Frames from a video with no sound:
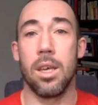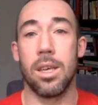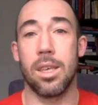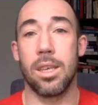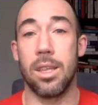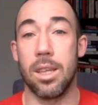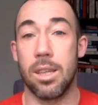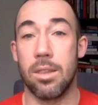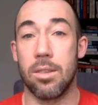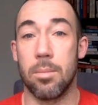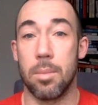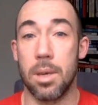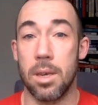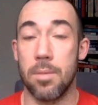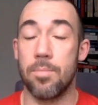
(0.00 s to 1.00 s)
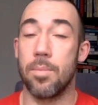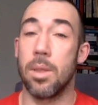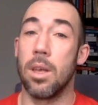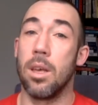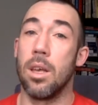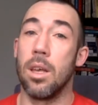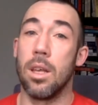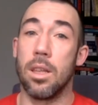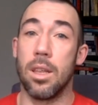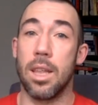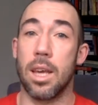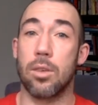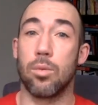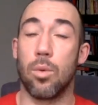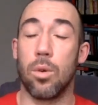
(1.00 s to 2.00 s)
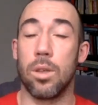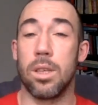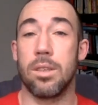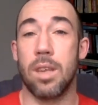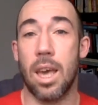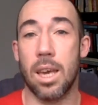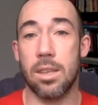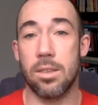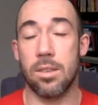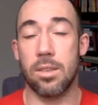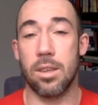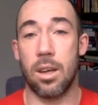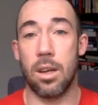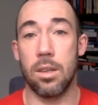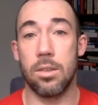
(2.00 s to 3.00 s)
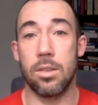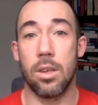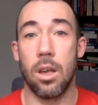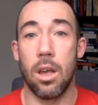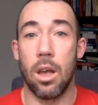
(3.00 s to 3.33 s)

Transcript: you need to be. The next one is exercise.